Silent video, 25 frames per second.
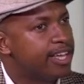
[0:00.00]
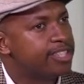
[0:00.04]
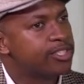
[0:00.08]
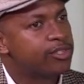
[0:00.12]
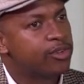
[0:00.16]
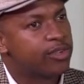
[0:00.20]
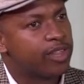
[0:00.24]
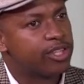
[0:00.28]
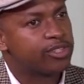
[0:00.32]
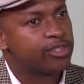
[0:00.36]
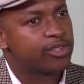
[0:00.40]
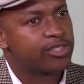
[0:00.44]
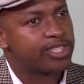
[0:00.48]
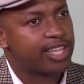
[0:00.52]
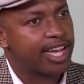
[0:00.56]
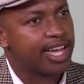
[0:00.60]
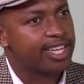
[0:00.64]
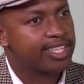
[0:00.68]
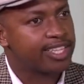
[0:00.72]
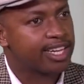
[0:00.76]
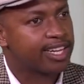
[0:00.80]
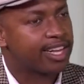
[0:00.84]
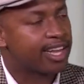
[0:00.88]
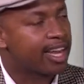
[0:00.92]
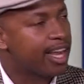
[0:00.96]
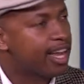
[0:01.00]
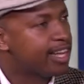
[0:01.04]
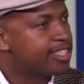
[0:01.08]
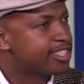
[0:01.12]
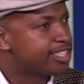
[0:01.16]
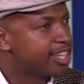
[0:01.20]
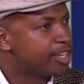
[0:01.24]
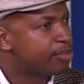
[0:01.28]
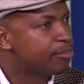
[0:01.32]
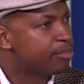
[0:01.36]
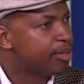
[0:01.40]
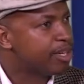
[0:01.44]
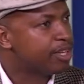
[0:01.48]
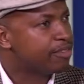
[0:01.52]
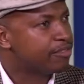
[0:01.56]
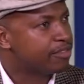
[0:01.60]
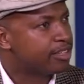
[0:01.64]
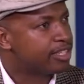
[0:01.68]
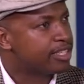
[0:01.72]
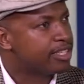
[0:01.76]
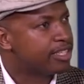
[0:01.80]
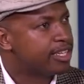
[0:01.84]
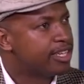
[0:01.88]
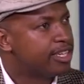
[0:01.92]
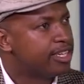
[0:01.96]
and so that society at large can
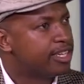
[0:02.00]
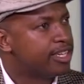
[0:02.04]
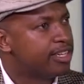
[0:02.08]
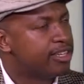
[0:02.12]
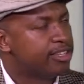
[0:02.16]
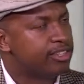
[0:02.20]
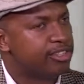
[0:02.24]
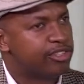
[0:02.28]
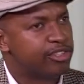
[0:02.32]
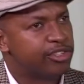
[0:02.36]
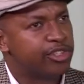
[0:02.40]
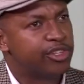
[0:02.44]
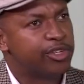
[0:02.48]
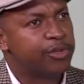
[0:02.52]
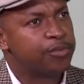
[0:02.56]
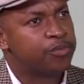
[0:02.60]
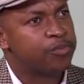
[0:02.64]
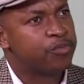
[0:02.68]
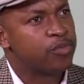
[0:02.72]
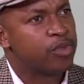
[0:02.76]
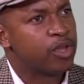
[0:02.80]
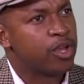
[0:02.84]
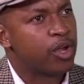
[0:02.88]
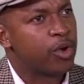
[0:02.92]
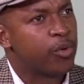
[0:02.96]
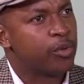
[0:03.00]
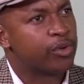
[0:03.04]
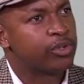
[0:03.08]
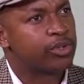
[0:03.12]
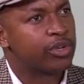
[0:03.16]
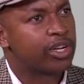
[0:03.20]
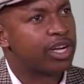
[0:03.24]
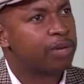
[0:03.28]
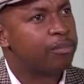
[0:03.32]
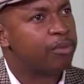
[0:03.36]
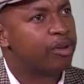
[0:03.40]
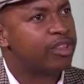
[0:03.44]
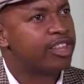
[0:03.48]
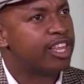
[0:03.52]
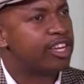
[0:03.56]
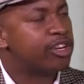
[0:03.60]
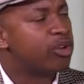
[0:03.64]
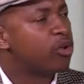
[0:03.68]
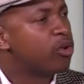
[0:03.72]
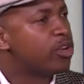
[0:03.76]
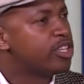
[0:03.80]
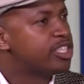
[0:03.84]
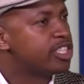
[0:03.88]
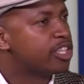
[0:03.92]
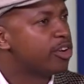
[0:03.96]
benefit. Mm. You know, we talk about the
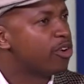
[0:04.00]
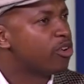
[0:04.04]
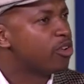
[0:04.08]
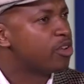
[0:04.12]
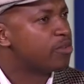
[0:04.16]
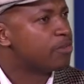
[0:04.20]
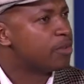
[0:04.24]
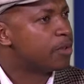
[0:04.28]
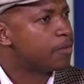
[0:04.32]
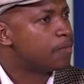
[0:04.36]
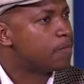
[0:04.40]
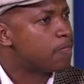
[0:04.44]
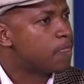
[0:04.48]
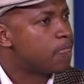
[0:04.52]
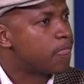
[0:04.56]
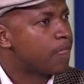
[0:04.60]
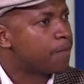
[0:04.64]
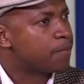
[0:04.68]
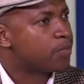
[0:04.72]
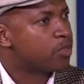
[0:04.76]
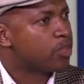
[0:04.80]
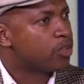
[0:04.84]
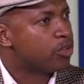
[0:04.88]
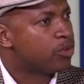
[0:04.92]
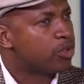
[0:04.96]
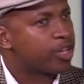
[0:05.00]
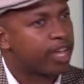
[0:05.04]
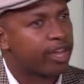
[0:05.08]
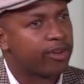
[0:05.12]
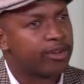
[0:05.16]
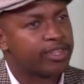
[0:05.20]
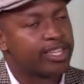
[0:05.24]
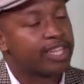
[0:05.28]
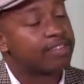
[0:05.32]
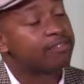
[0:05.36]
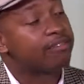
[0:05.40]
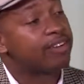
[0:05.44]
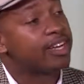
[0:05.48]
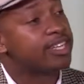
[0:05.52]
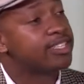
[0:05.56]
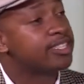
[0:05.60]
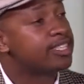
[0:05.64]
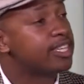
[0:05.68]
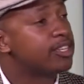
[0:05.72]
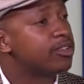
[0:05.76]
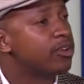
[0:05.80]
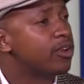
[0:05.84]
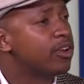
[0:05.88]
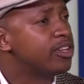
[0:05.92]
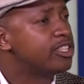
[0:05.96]
knowledge economy. Mm. You cannot advance
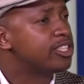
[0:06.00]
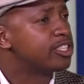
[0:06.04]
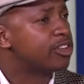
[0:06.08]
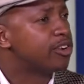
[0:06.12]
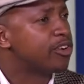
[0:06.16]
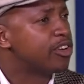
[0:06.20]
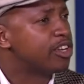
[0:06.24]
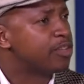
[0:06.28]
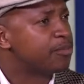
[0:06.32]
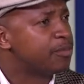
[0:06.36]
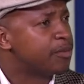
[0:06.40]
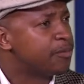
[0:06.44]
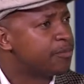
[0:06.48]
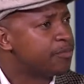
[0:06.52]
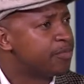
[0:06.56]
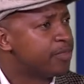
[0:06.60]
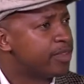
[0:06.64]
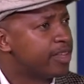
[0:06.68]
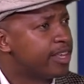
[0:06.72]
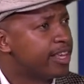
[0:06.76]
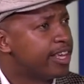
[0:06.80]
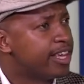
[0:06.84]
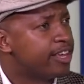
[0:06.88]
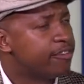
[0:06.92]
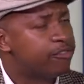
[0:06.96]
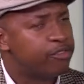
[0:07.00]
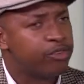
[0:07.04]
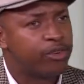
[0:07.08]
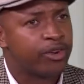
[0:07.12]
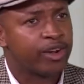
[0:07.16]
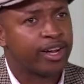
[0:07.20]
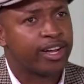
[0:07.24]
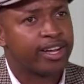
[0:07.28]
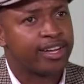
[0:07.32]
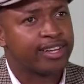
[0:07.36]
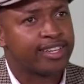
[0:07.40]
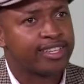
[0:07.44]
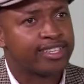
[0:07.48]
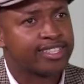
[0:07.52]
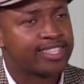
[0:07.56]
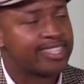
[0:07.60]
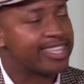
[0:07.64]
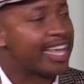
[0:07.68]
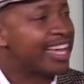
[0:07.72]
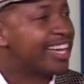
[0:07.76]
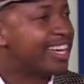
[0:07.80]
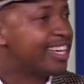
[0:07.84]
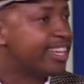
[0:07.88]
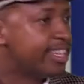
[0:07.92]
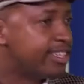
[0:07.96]
a knowledge economy mm. if you are
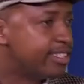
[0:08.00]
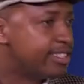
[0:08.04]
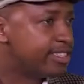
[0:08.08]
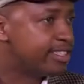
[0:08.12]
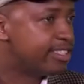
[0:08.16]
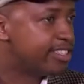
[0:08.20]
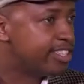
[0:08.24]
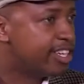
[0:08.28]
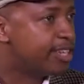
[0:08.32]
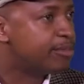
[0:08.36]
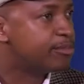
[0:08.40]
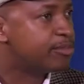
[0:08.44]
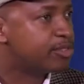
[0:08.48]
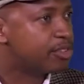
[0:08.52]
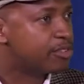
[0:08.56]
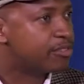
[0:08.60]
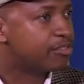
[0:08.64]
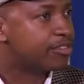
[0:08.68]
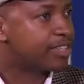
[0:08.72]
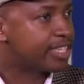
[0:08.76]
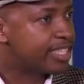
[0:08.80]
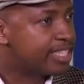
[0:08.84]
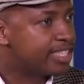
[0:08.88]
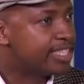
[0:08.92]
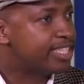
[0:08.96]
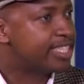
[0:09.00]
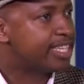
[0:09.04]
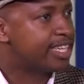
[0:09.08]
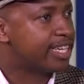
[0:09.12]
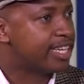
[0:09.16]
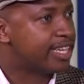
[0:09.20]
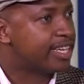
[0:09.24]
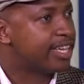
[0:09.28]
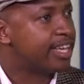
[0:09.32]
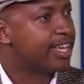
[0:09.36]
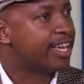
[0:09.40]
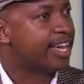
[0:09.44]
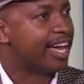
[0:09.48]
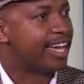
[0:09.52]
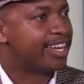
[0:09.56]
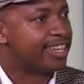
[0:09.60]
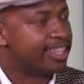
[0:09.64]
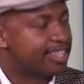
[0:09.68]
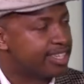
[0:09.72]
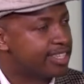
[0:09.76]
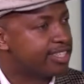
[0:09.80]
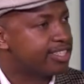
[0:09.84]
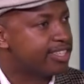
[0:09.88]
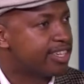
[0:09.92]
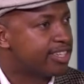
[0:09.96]
stagnant in terms of mm. reading and
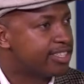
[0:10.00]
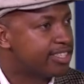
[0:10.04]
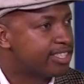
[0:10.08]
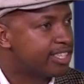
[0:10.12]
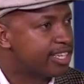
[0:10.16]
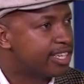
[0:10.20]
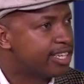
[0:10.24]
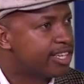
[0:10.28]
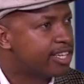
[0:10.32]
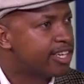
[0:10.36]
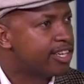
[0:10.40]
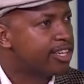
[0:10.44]
mm. researching.